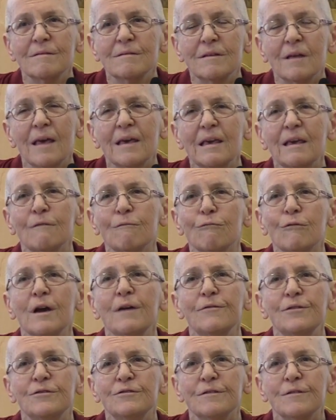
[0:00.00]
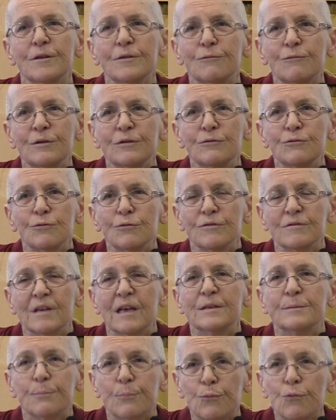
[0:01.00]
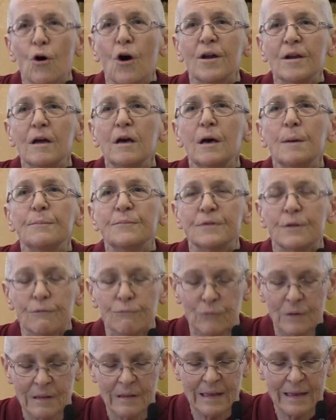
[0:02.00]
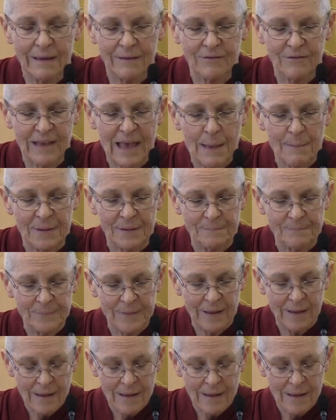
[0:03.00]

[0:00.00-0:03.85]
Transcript: taking refuge in the three jewels has brought up to really examine.